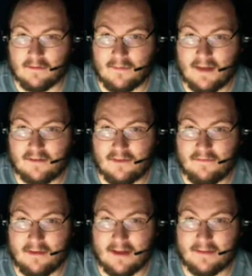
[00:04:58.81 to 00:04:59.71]
especially if
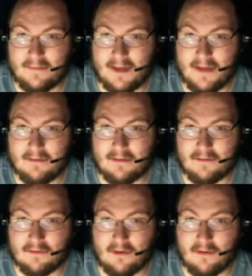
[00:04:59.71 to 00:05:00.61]
you like to play with
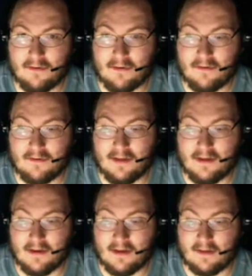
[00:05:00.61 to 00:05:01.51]
controllers
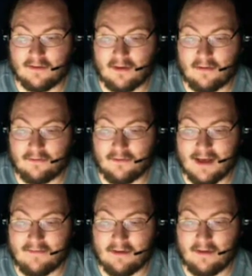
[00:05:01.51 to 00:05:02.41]
and external
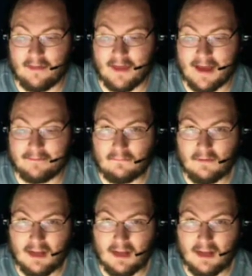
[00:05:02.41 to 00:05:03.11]
drives and all that.